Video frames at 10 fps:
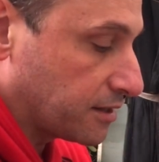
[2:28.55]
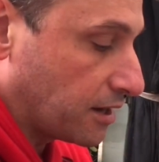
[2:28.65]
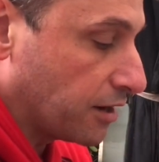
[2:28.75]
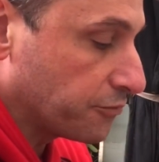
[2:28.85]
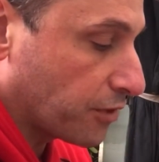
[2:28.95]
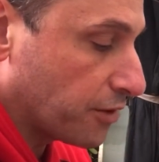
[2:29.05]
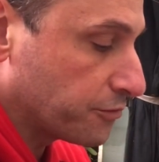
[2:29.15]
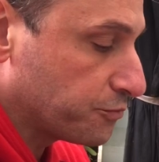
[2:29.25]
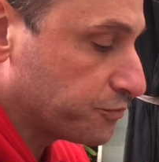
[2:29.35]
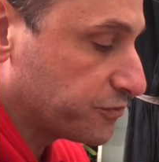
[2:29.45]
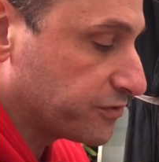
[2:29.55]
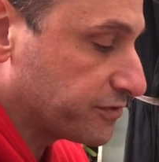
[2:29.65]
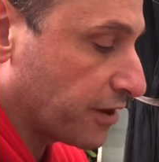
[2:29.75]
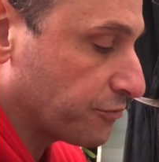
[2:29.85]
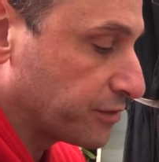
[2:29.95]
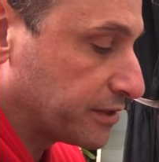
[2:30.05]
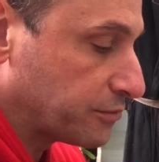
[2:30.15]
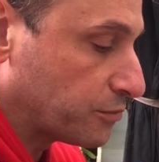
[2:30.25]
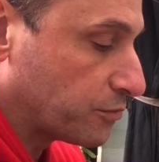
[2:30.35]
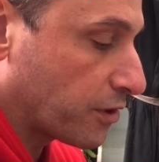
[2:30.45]
I don't really
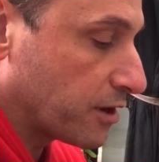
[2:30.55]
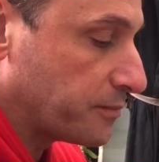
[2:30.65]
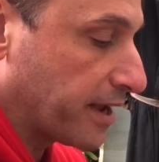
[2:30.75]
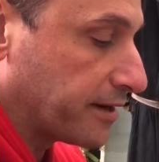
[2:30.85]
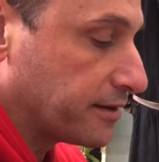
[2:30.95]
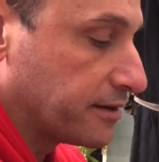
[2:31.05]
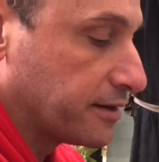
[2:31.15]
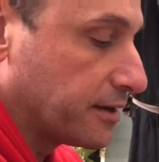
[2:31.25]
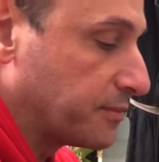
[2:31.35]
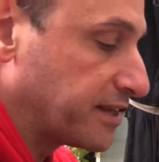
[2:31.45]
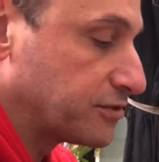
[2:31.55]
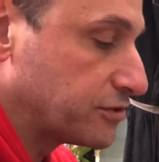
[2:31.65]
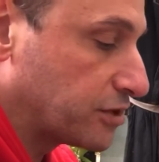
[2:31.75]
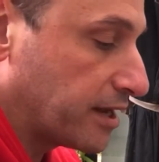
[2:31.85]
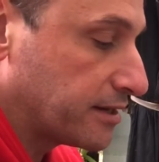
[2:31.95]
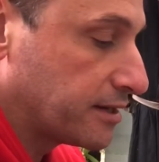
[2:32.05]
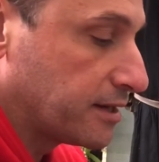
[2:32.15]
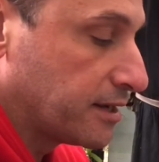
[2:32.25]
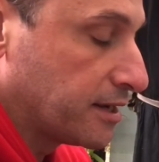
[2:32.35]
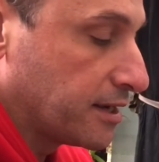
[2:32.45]
worry about it being too tight.
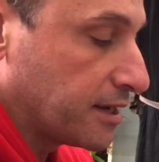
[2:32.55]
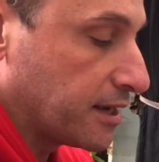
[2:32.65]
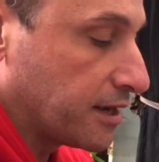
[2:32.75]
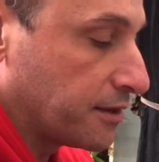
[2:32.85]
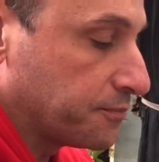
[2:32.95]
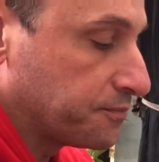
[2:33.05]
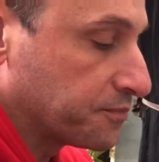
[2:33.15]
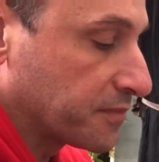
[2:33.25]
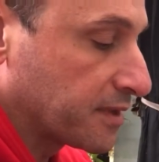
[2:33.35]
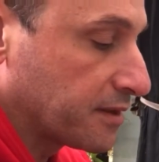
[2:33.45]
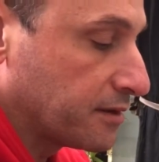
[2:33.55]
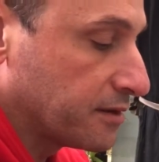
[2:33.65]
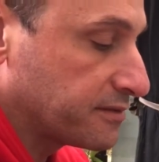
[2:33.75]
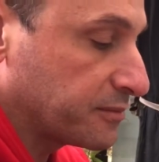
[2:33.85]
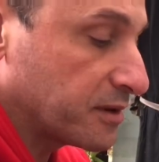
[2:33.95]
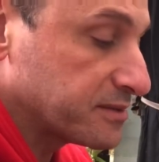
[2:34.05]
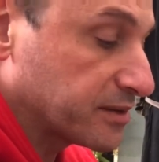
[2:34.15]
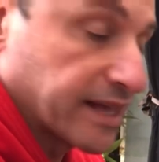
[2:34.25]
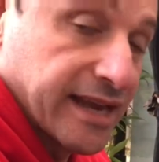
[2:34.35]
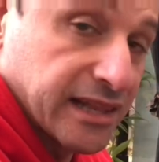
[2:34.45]
Sometimes
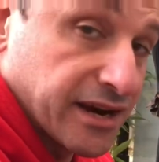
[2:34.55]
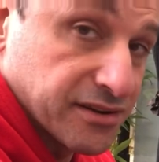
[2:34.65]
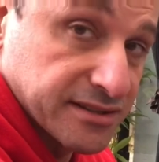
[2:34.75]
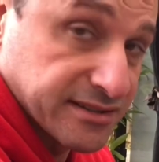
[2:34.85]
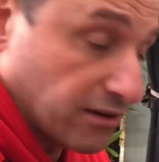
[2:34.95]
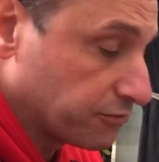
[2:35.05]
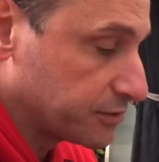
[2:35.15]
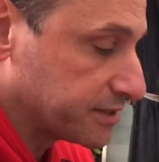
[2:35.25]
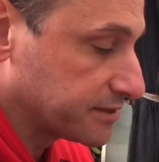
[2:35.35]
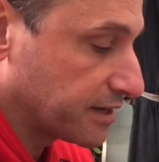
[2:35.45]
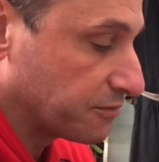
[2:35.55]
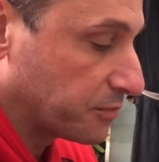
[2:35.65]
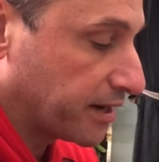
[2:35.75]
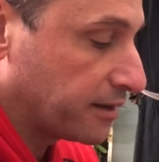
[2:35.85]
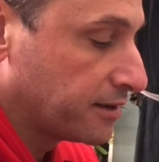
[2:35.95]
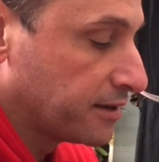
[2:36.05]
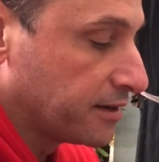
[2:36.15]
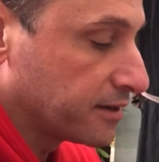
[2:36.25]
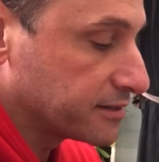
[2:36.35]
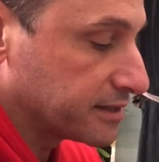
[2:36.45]
they'll air layer itself, which is even better.
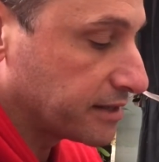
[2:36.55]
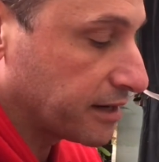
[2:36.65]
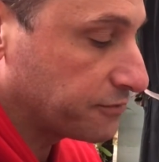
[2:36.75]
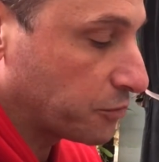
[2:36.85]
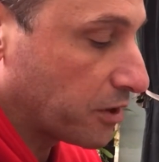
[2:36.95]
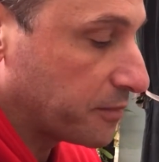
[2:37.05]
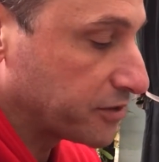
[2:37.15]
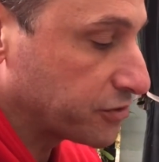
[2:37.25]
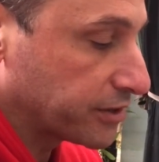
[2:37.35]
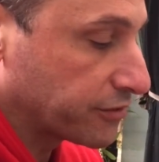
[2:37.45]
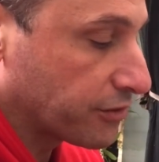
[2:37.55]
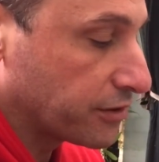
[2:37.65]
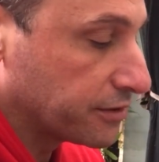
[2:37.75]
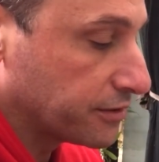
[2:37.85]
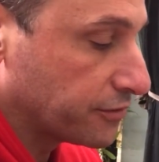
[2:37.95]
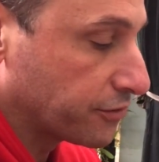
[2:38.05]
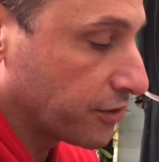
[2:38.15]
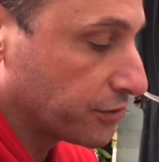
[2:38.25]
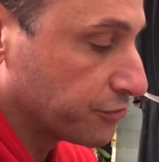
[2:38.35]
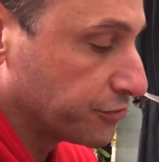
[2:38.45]
Then you don't have to worry about trying to grow
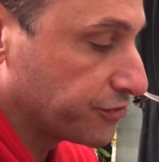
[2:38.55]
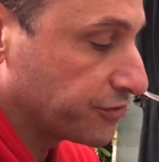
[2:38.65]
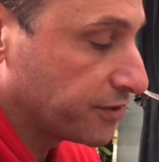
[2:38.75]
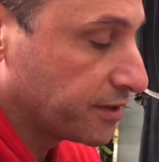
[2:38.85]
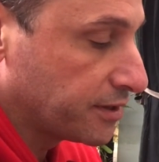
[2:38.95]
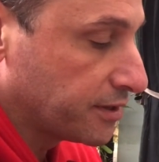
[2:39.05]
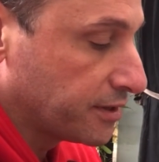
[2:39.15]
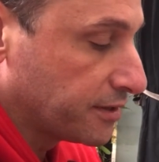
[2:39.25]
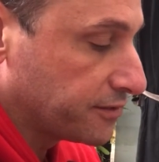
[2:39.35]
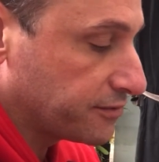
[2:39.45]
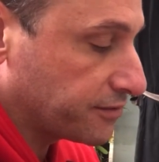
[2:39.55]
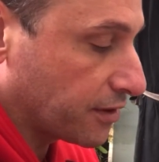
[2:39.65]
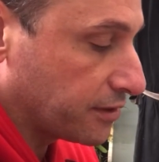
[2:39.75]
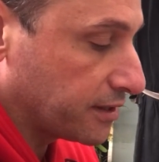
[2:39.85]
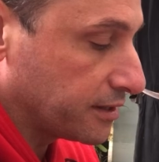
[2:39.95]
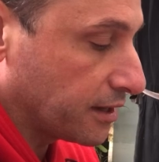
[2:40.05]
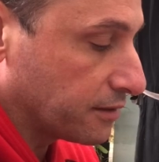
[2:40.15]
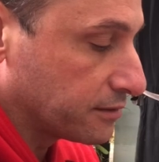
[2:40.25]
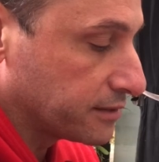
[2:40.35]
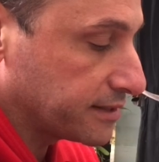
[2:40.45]
the roots. So there you go.
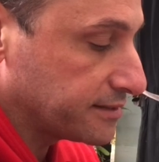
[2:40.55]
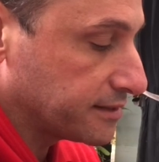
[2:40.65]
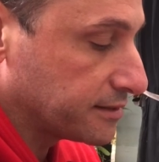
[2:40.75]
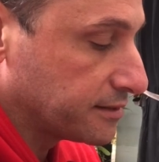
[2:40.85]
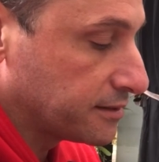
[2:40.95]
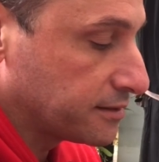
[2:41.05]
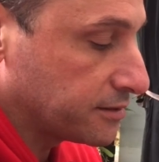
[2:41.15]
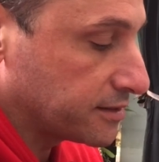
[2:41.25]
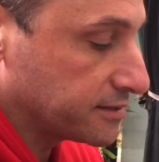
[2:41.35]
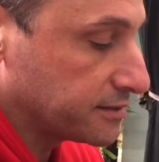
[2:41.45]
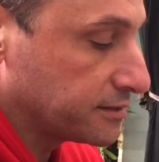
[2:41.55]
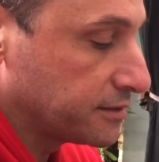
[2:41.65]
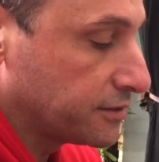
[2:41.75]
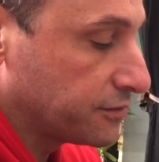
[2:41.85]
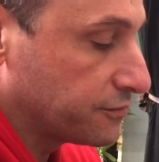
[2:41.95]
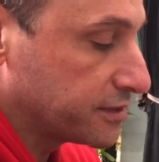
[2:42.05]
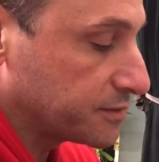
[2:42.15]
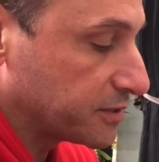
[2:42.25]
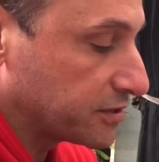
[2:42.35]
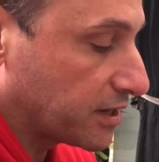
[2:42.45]
That's it. Nice and
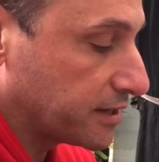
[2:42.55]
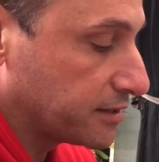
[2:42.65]
reasonably tight.